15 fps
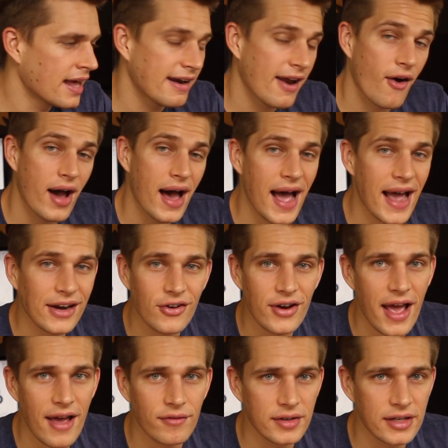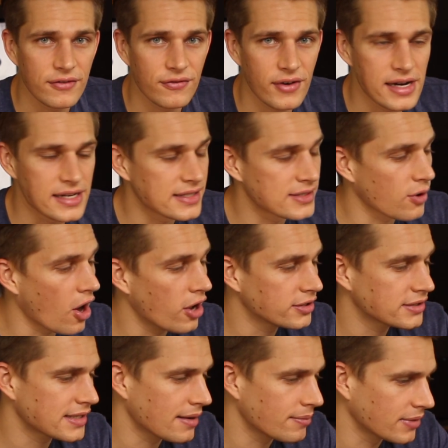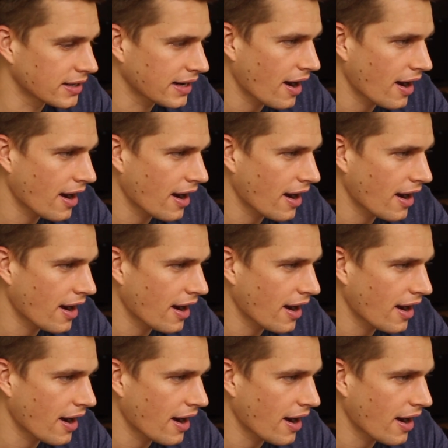Now, I don't have any friends on Tumblr